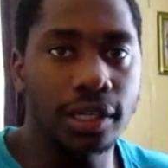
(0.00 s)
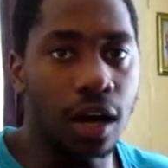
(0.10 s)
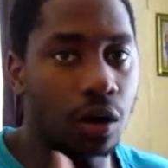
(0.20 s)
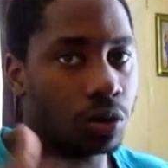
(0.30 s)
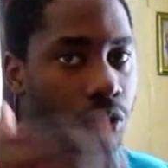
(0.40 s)

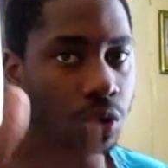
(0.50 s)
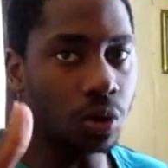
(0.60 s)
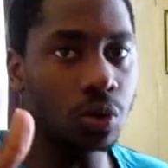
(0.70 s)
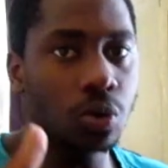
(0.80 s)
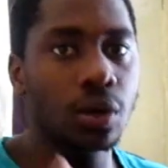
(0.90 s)
Now
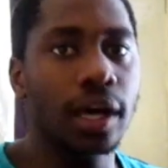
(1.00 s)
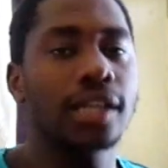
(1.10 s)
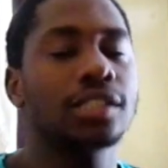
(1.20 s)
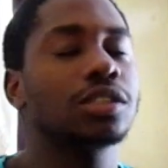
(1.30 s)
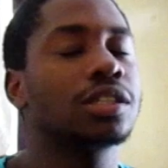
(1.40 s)
Goku
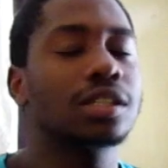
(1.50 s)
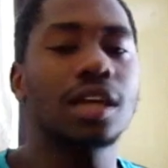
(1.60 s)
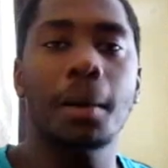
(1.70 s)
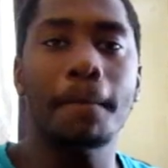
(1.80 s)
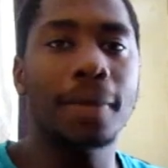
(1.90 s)
has
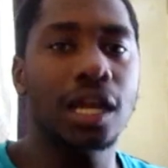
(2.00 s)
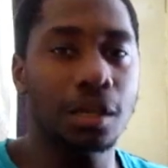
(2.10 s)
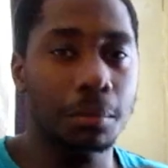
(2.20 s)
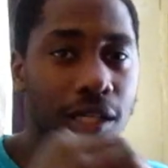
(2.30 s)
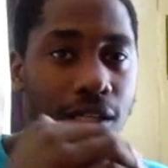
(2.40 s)

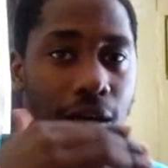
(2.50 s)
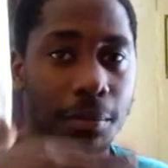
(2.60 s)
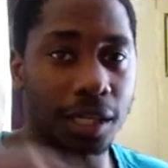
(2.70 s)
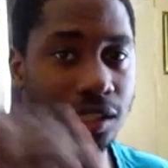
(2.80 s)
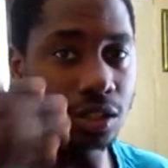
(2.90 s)

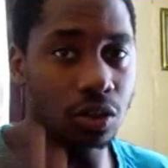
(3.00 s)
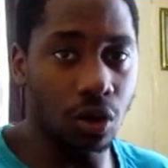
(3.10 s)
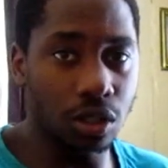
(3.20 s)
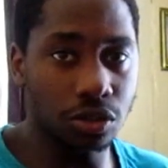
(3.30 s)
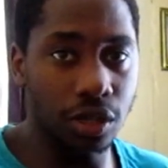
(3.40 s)
amazing
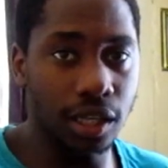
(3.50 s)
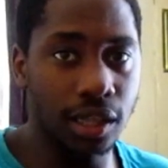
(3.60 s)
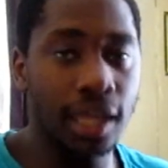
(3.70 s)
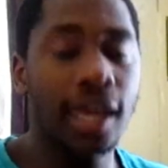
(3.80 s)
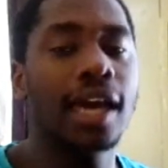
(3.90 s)
core
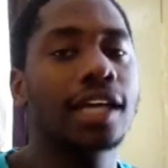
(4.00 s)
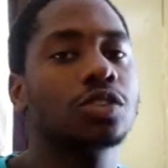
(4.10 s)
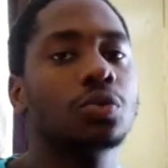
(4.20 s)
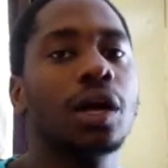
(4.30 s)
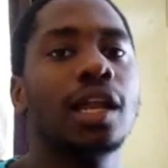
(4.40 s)
strength
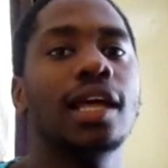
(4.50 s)
as well